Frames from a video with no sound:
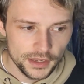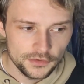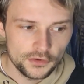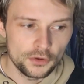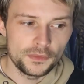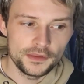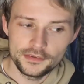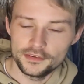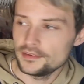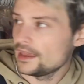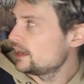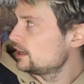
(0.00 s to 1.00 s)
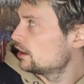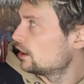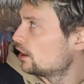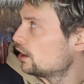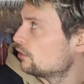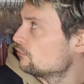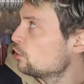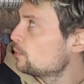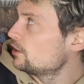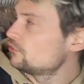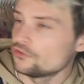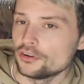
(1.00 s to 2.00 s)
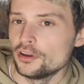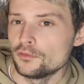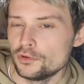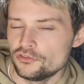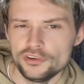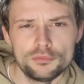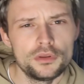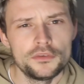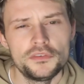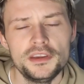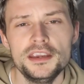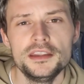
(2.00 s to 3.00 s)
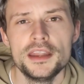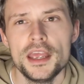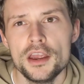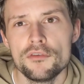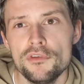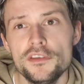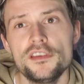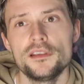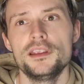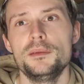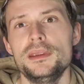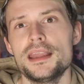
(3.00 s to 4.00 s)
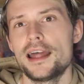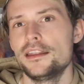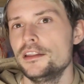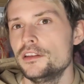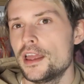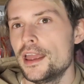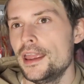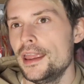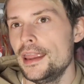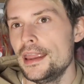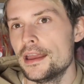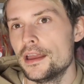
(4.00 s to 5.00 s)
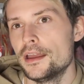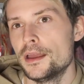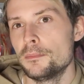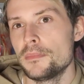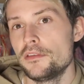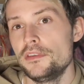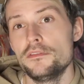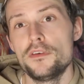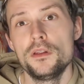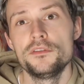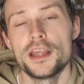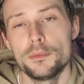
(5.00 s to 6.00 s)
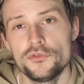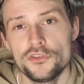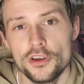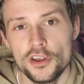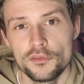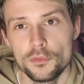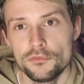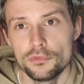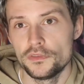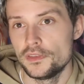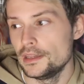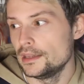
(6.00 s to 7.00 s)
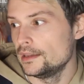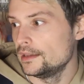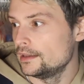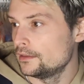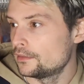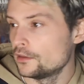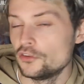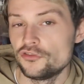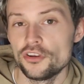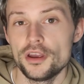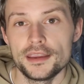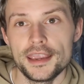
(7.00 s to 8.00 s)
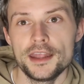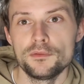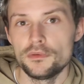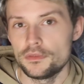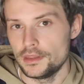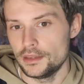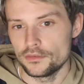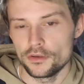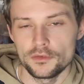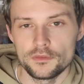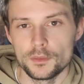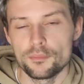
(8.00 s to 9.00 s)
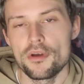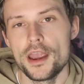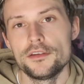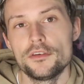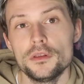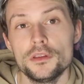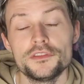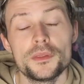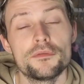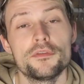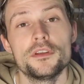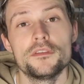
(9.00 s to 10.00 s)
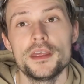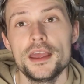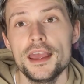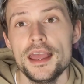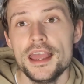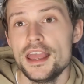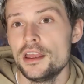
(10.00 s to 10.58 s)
So this is a Robe shirt, which you will have seen recently me adding a SC Vandam shirt, which was the third shirt again with the sort of the pride colors on the front of there.